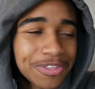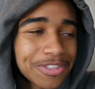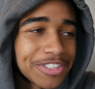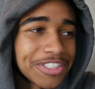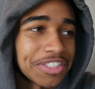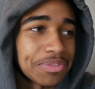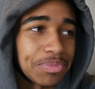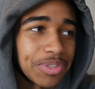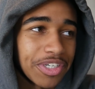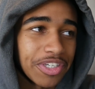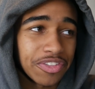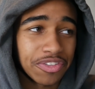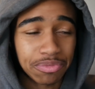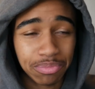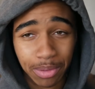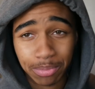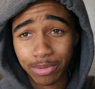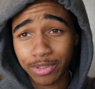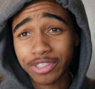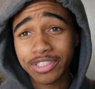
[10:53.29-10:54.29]
just because of
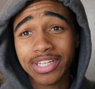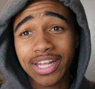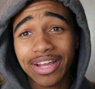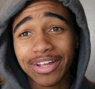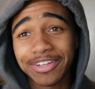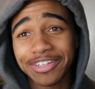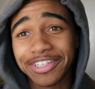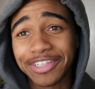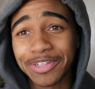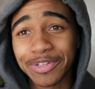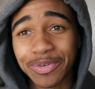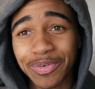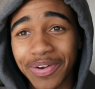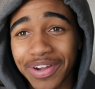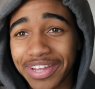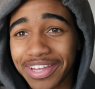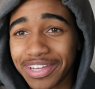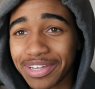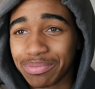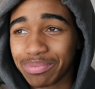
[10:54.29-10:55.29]
my personality and who I
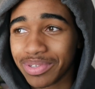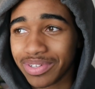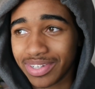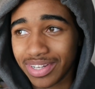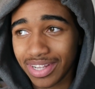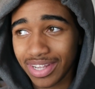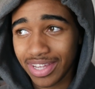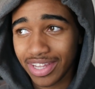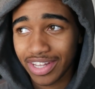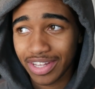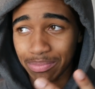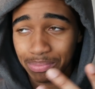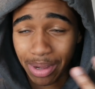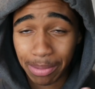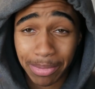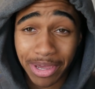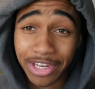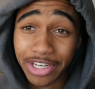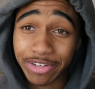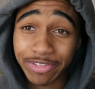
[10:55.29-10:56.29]
am and my
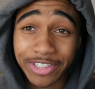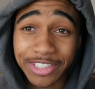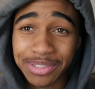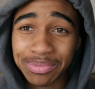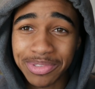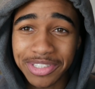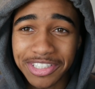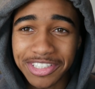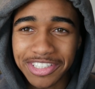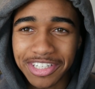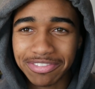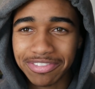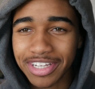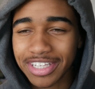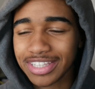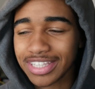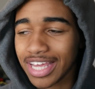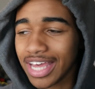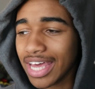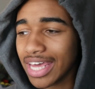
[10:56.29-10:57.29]
mannerisms and stuff
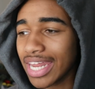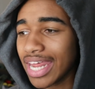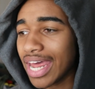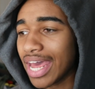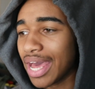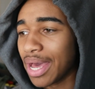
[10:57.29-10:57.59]
like that.